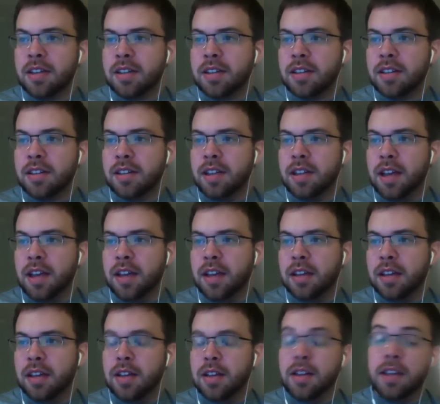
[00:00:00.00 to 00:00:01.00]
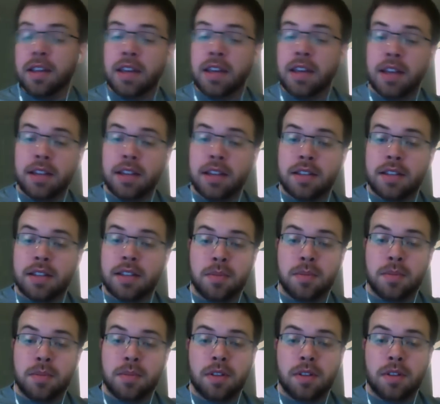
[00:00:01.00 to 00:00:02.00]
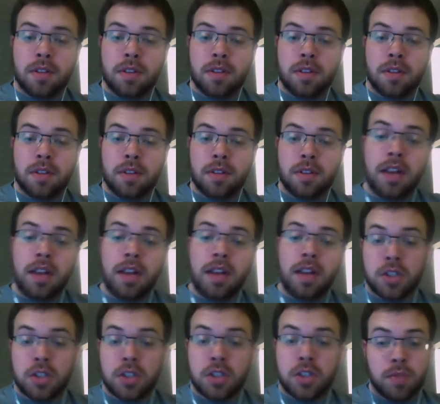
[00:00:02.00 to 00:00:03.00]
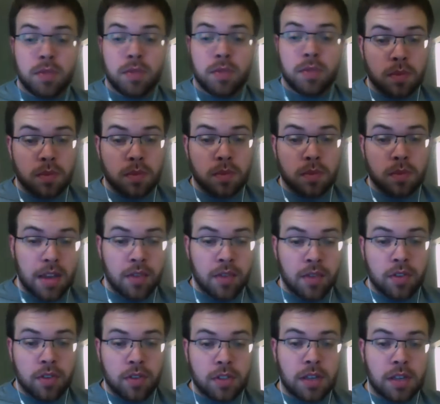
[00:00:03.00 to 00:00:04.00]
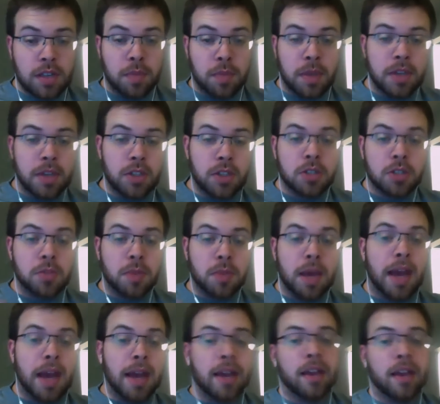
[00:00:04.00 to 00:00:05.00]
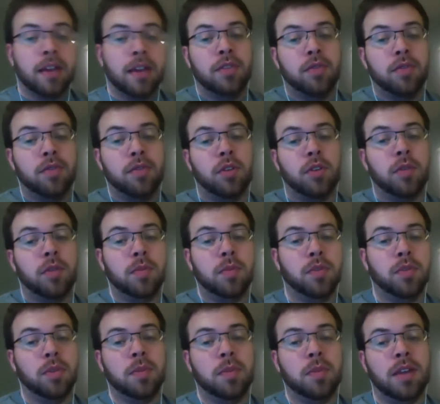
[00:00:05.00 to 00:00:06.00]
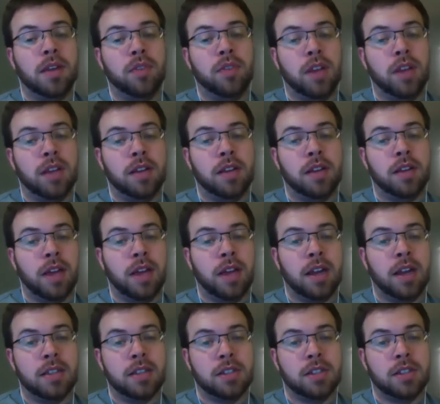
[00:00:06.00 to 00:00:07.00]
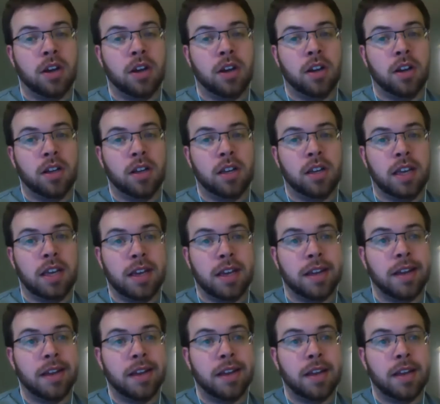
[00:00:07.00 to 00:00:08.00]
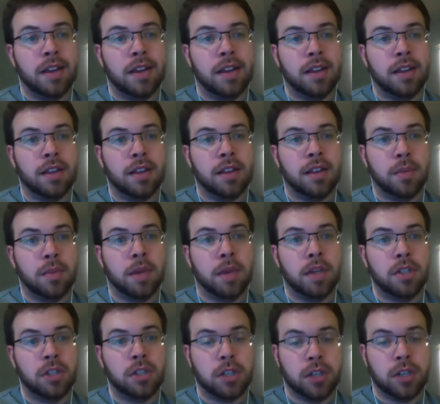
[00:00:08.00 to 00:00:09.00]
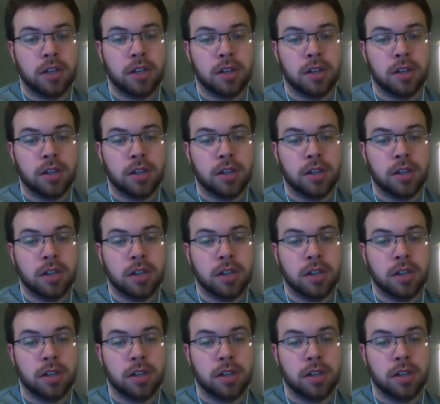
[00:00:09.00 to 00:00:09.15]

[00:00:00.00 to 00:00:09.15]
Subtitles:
Yeah, Kit seemed actually. So Dave sent pictures back from that event, and I saw Kit in the picture